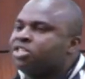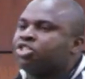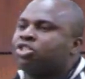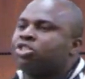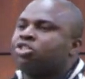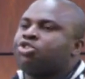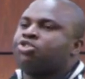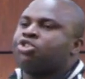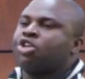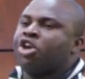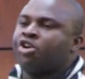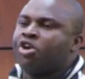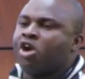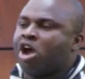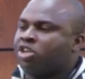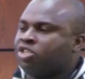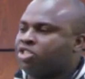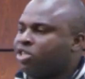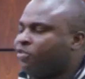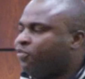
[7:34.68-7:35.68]

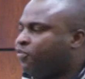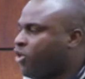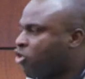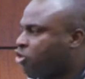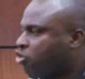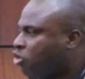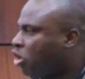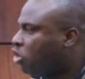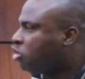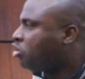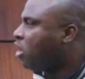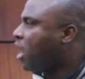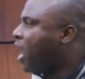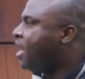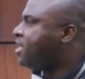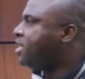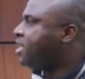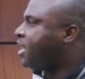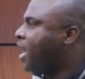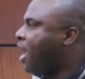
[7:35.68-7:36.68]
serious
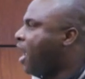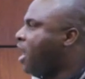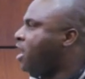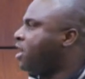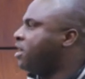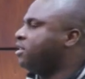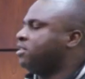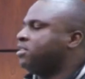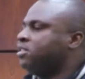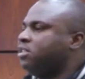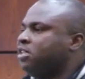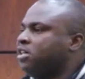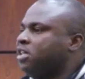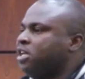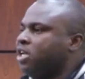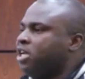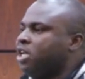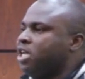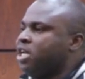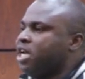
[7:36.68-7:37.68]
infrastructural decay
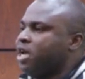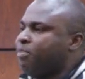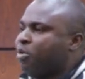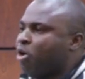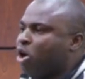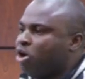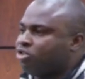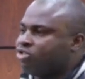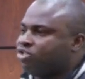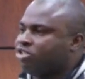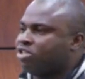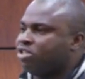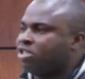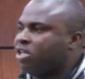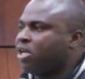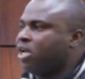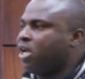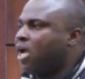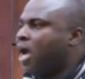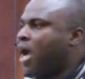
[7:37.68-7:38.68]
in the ports.
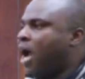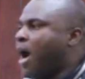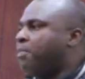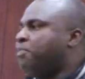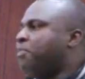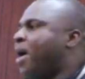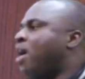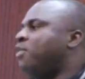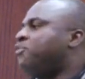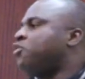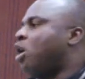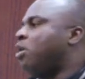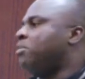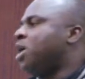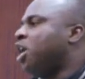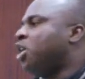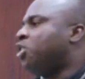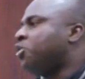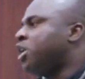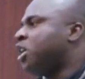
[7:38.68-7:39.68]
Apart from
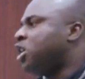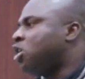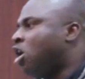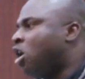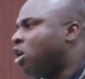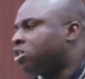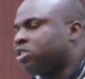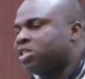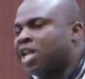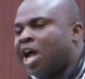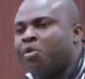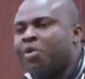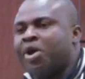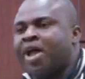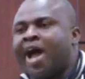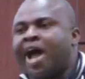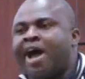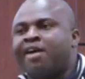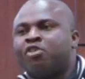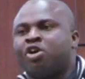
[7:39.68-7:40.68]
the gridlocks that we
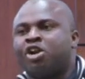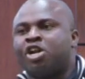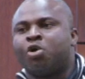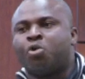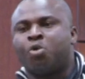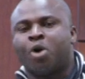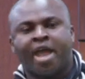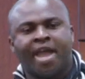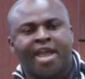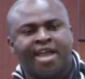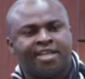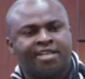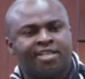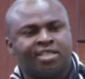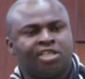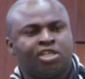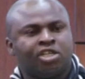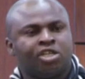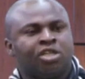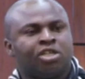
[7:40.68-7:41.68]
have on the way
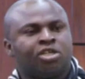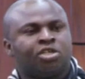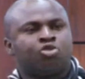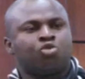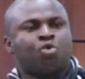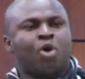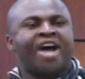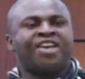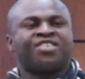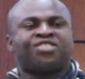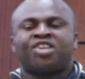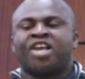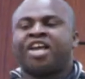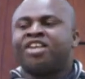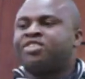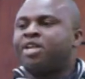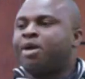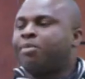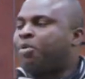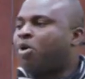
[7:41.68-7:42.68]
to
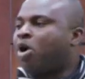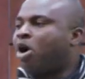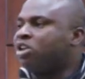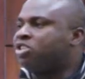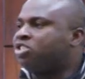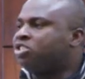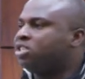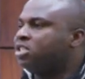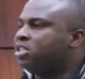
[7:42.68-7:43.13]
access the port,